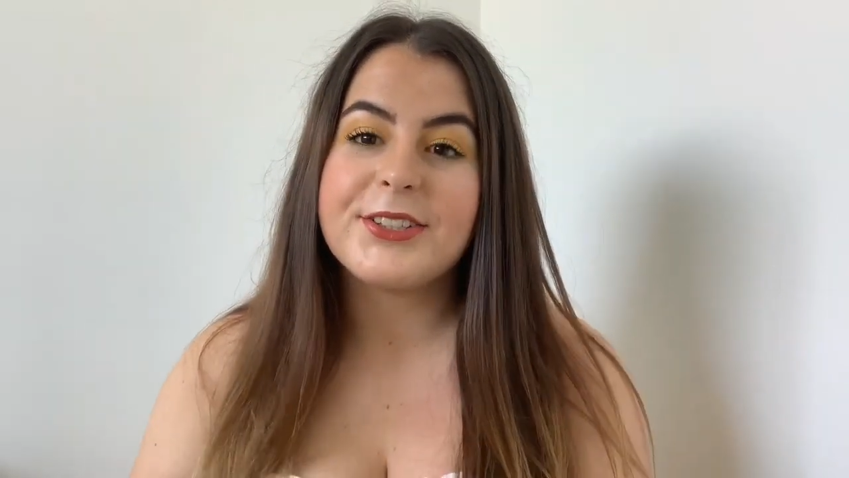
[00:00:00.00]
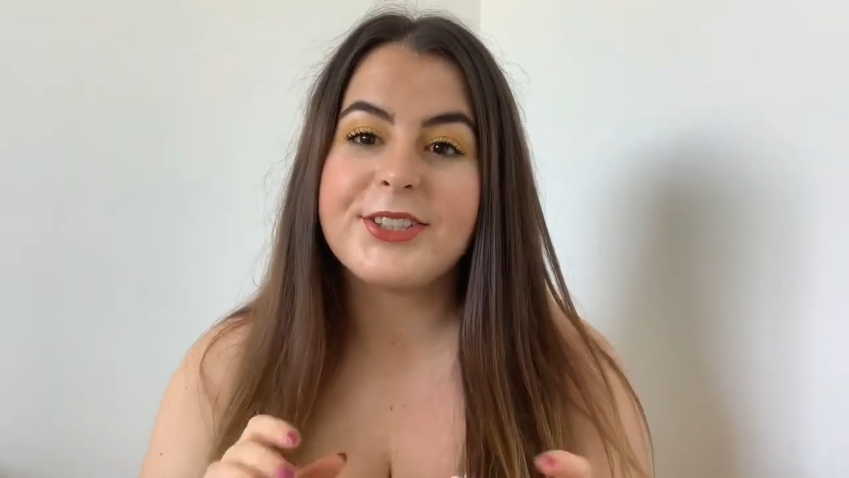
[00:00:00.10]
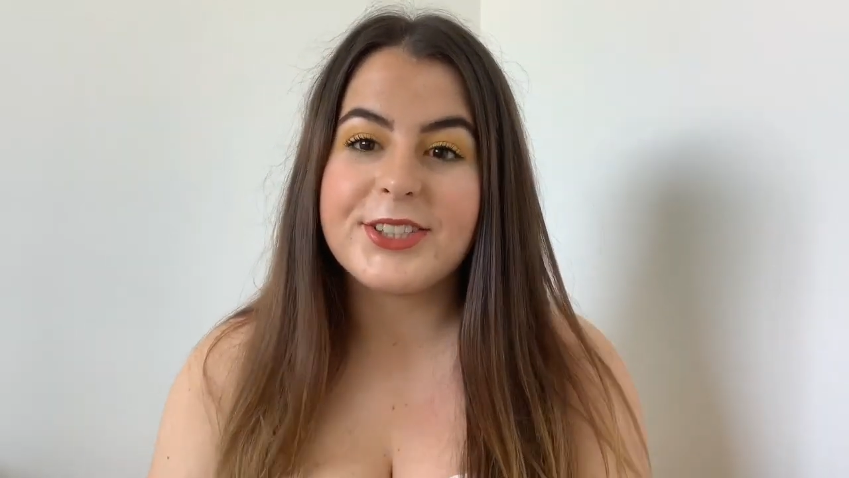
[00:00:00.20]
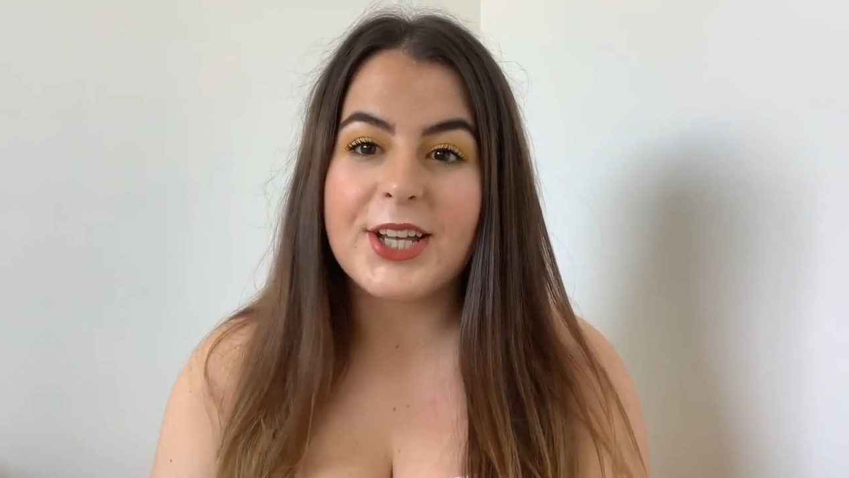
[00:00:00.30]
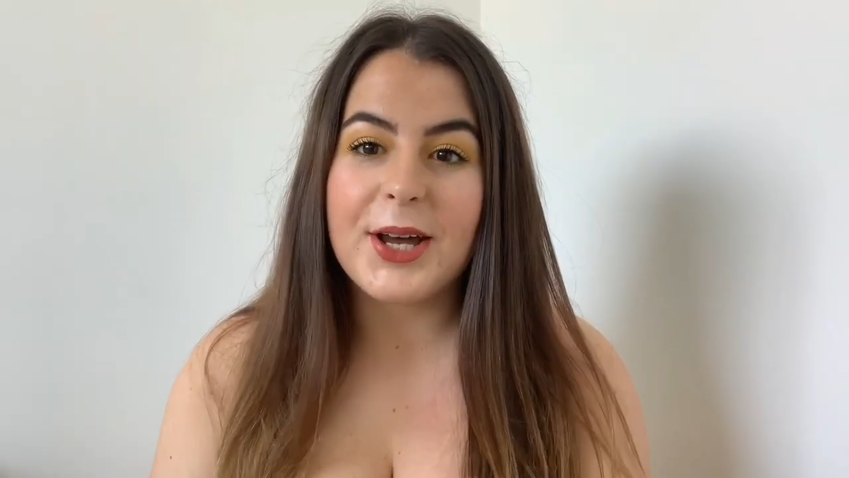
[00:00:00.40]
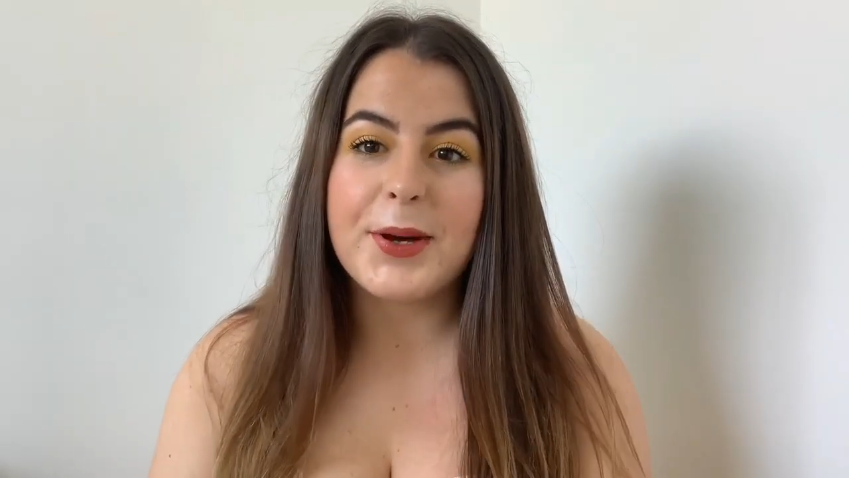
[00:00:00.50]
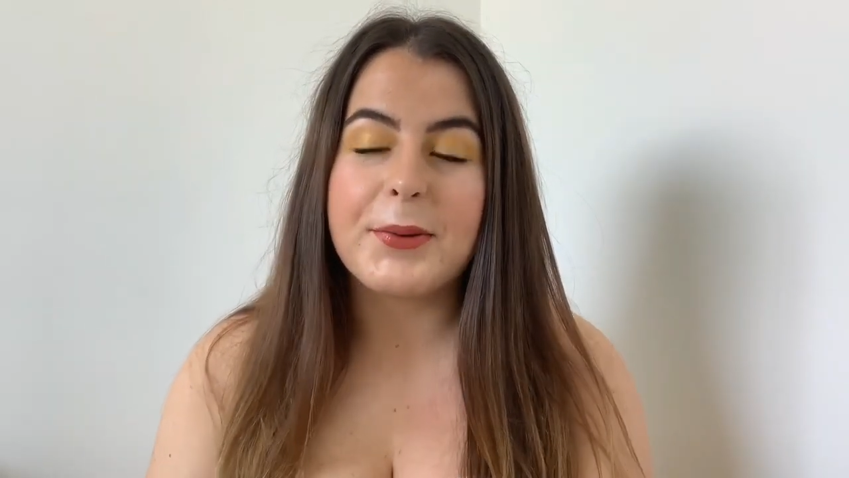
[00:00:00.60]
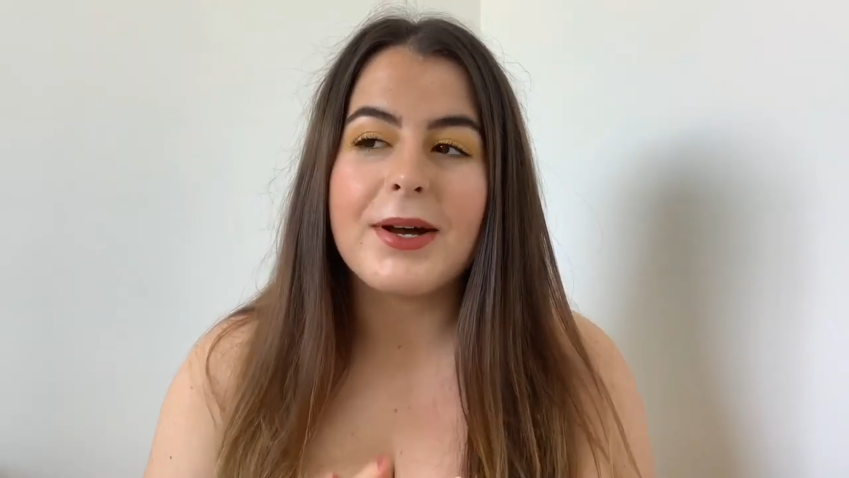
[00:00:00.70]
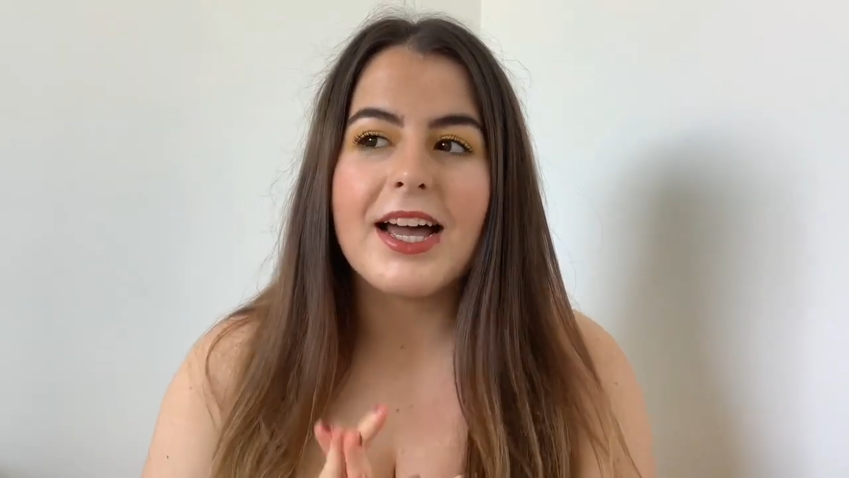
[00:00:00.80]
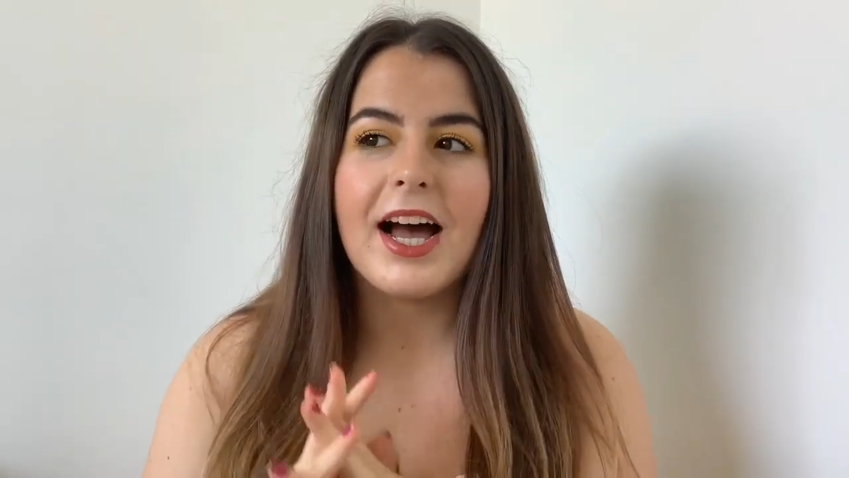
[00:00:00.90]

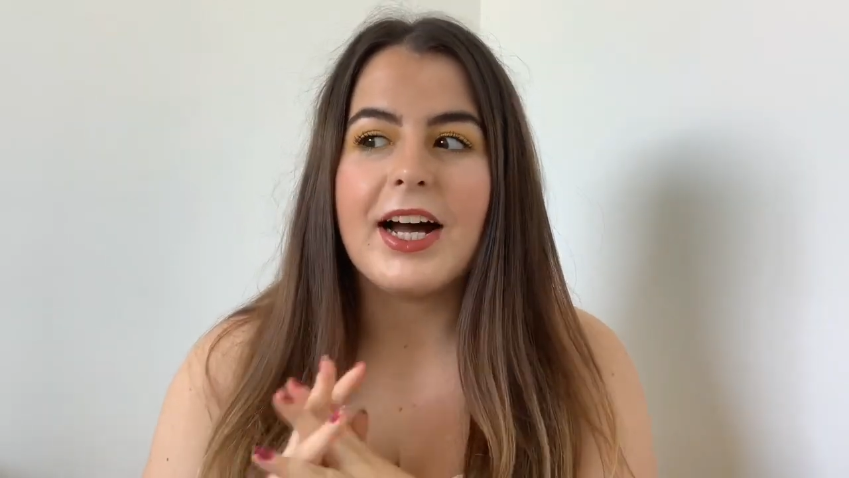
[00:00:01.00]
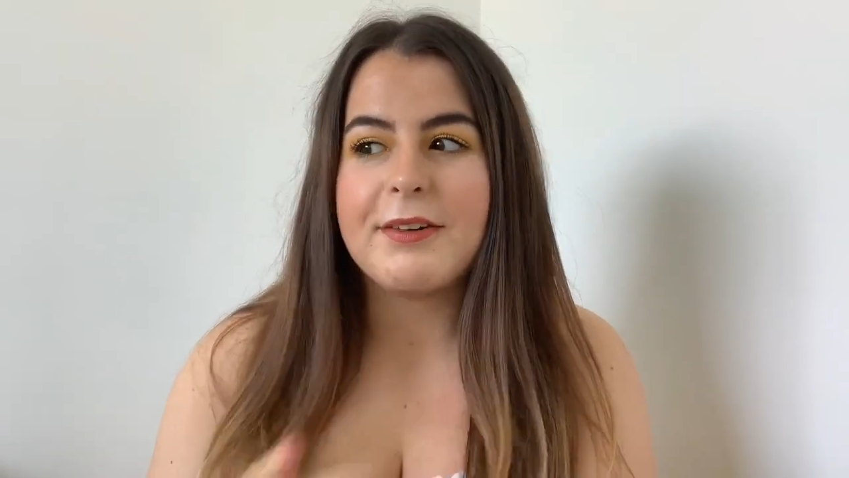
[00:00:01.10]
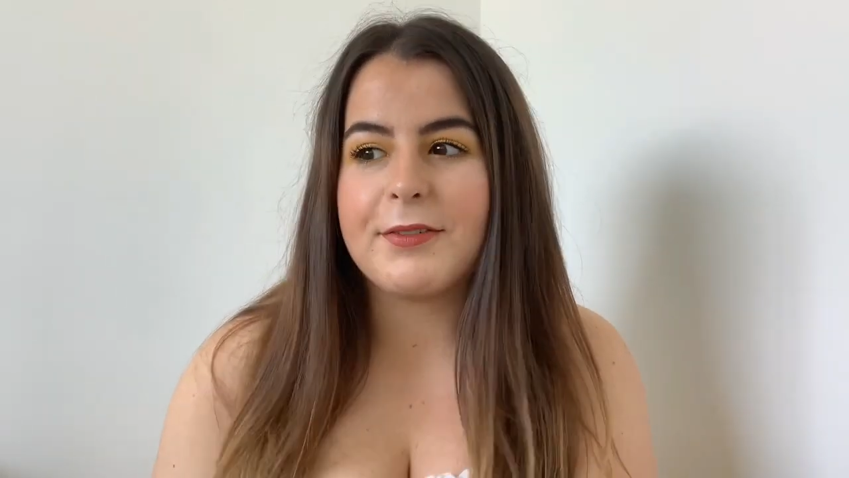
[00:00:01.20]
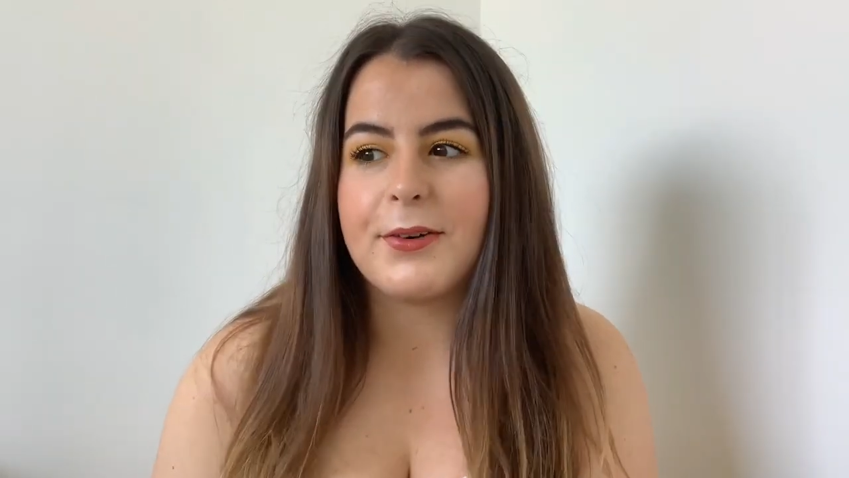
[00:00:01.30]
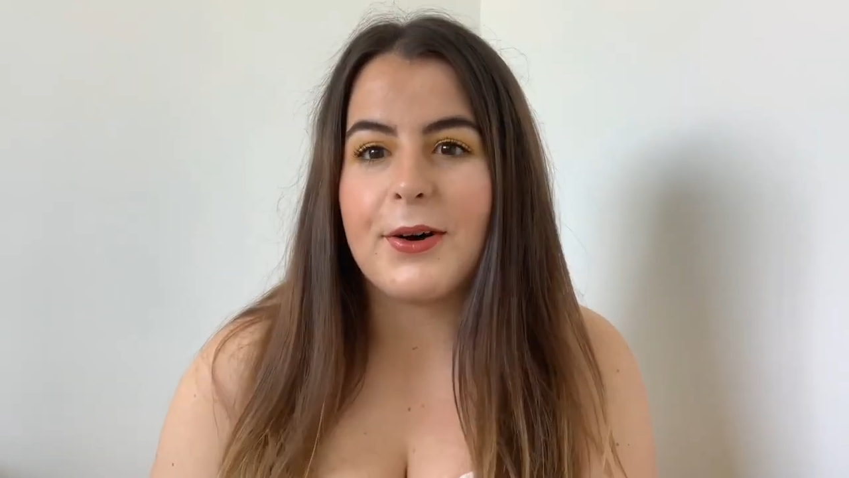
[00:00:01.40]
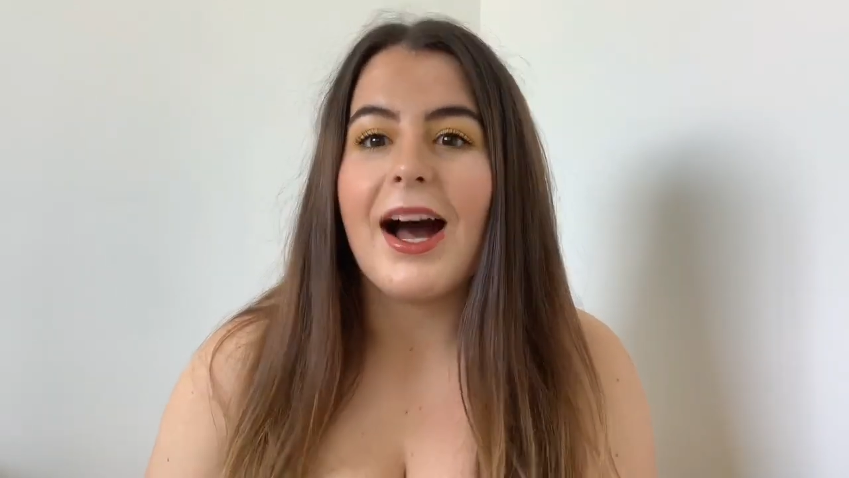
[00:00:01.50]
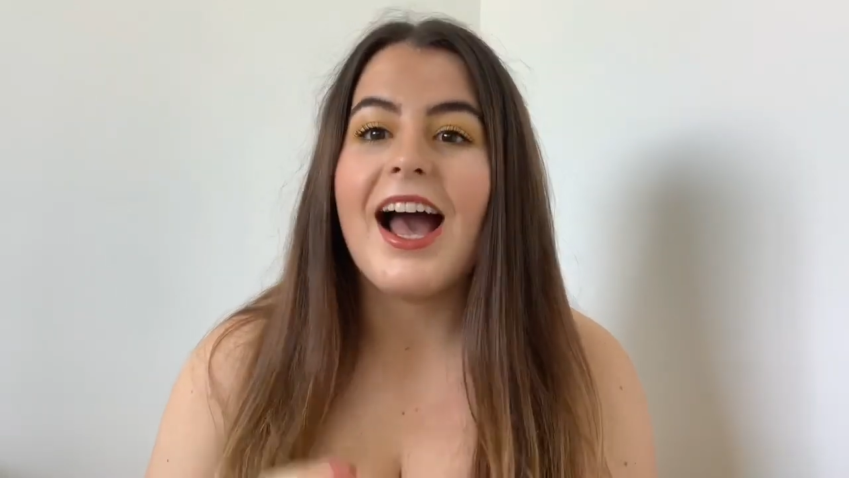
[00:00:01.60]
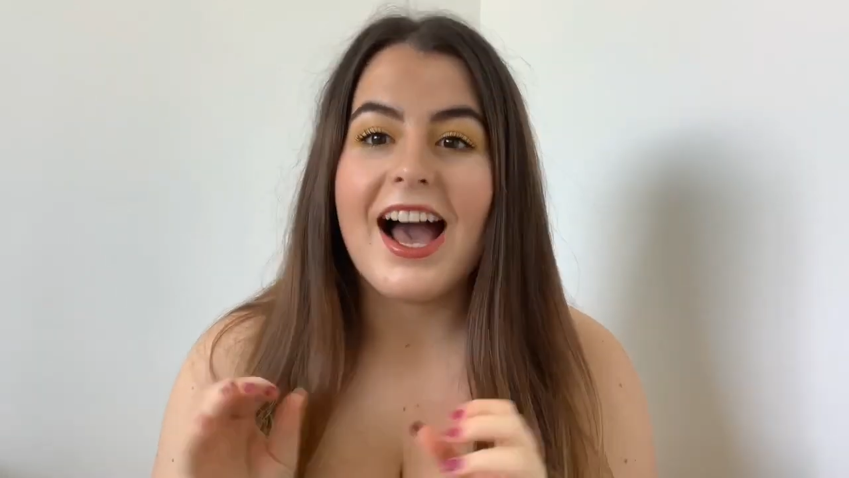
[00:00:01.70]
so I thought